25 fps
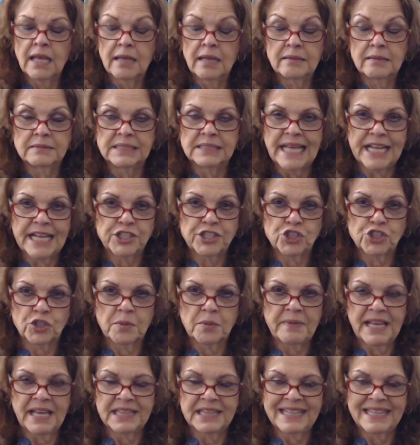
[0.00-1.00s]
Not sure
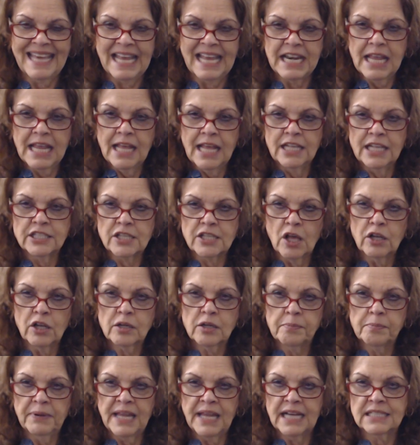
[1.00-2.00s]
about that. Solar
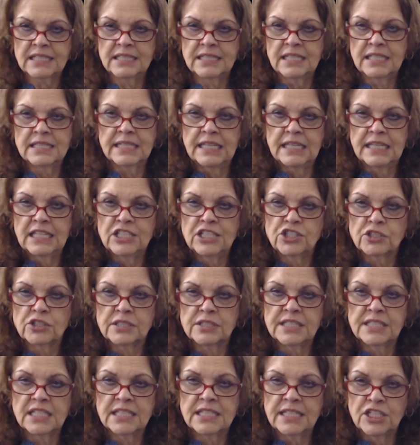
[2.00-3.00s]
plexus is your
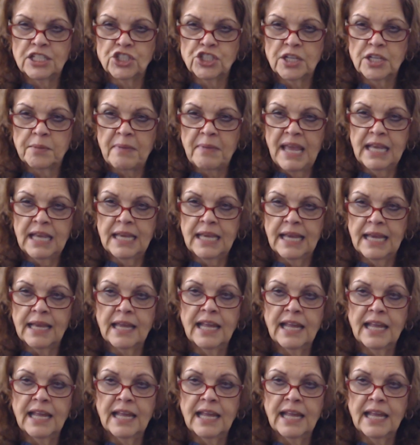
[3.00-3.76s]
decision making.